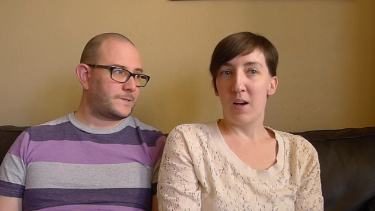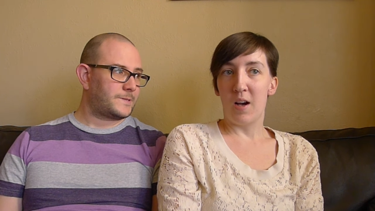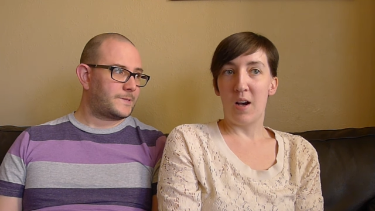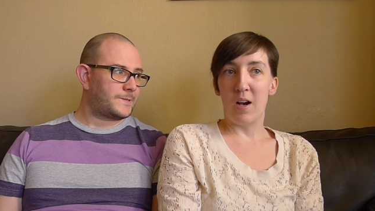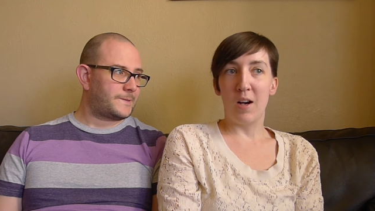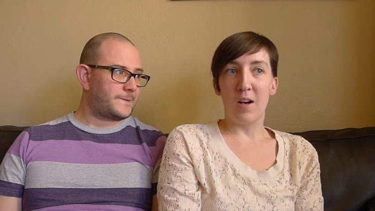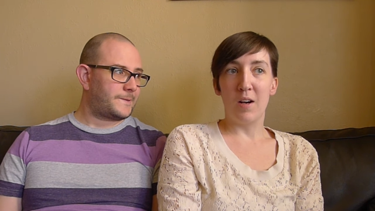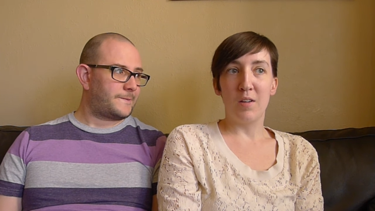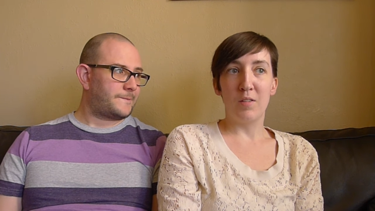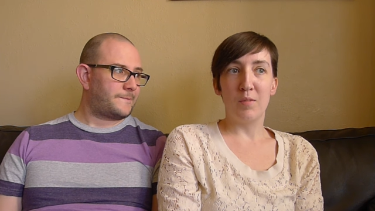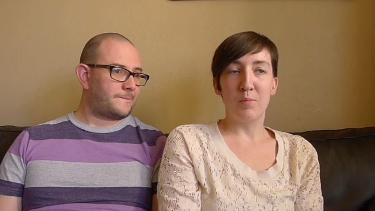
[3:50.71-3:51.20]

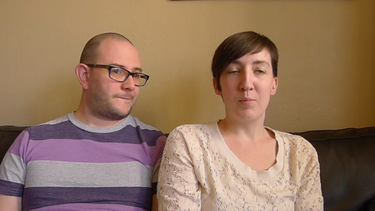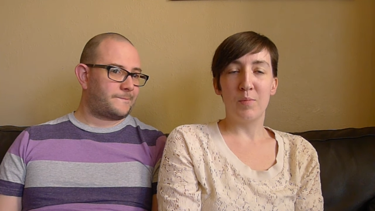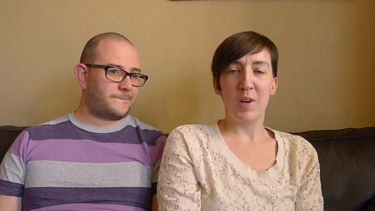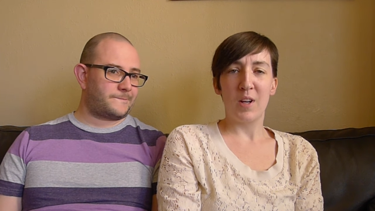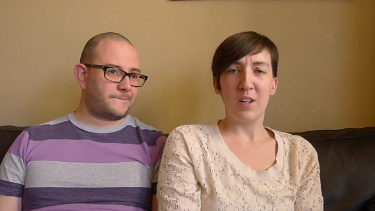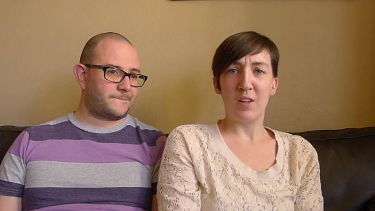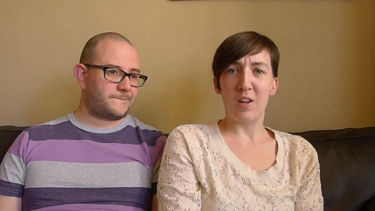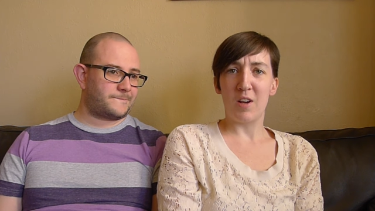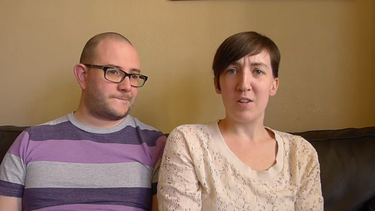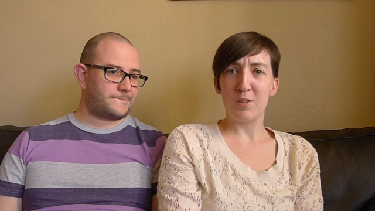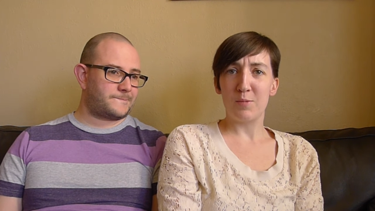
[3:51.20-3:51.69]
Speaker 1: um,
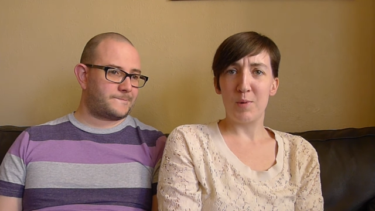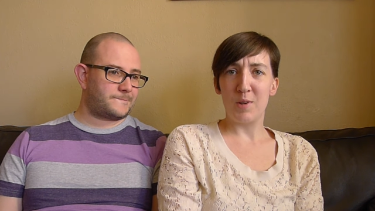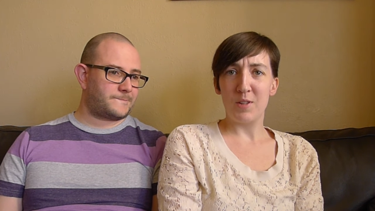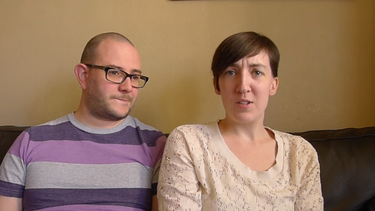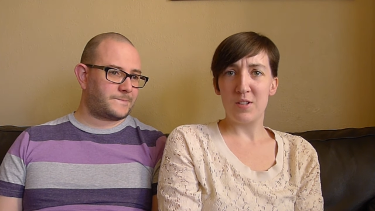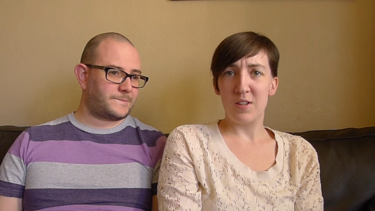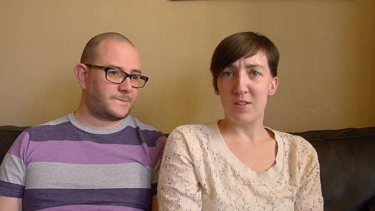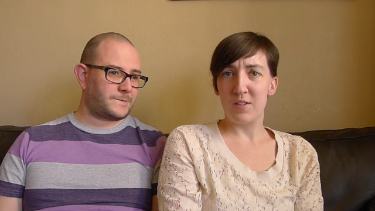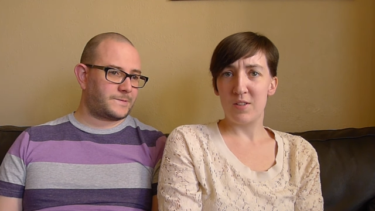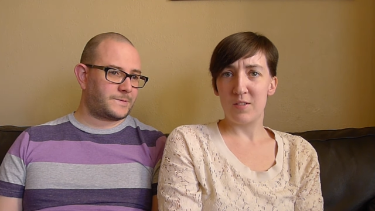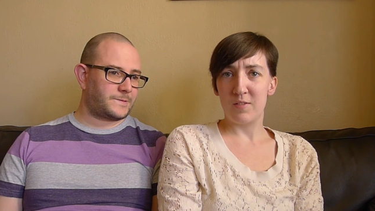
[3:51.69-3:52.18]
I lost my
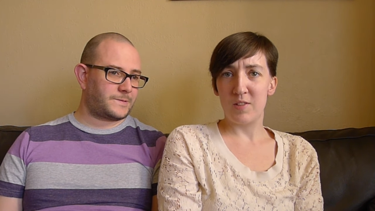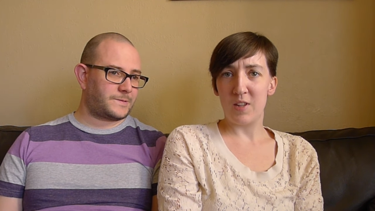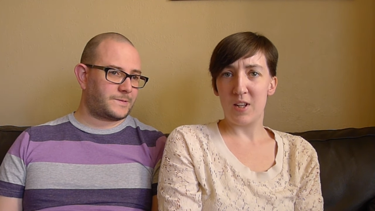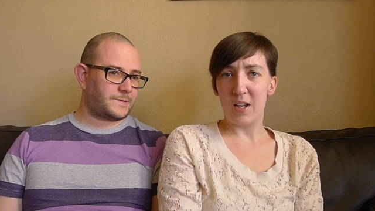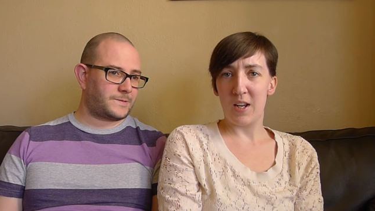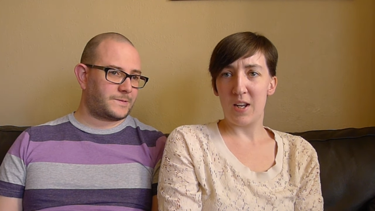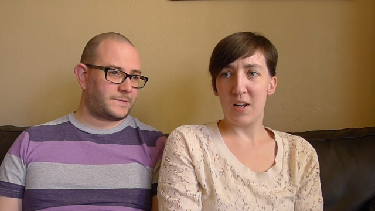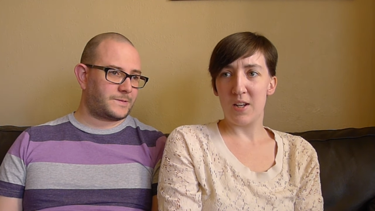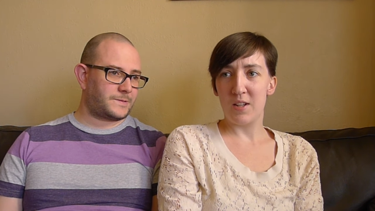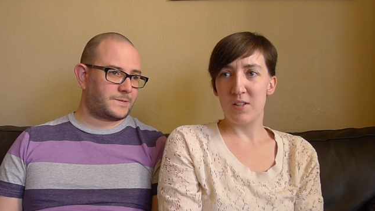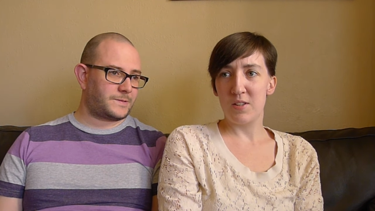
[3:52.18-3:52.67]
sense of
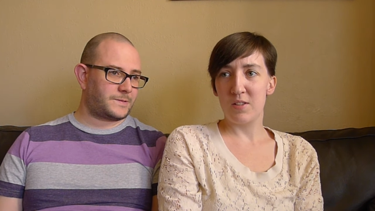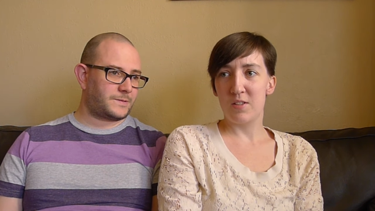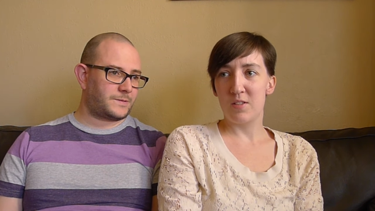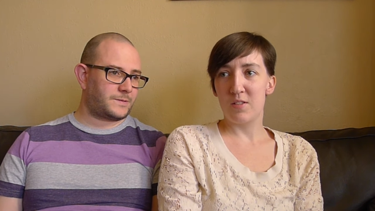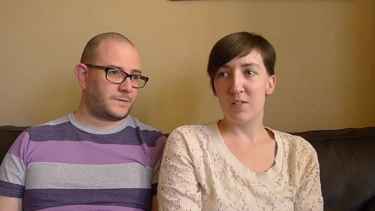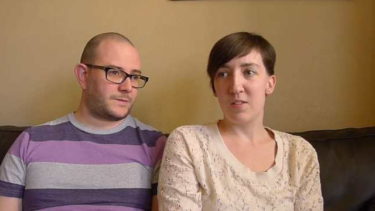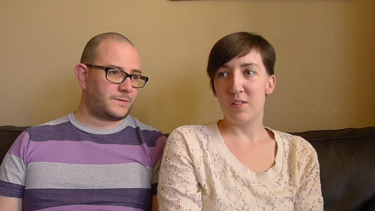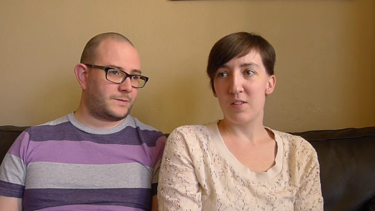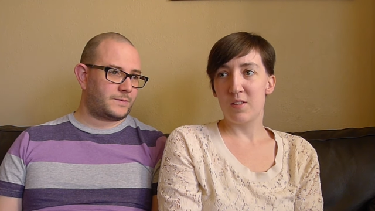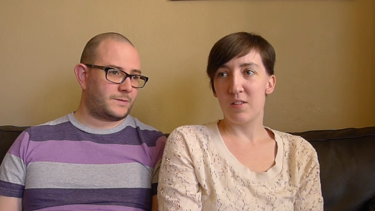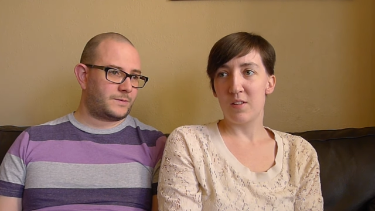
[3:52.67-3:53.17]

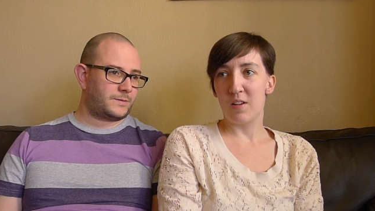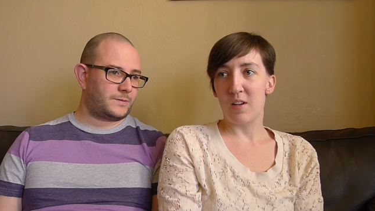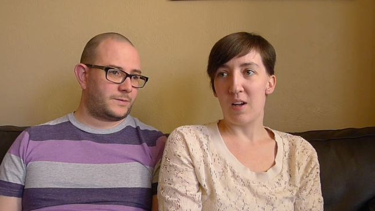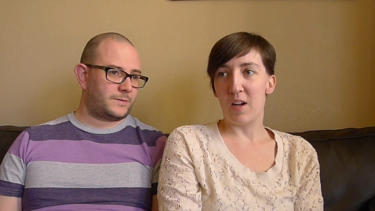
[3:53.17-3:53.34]
taste.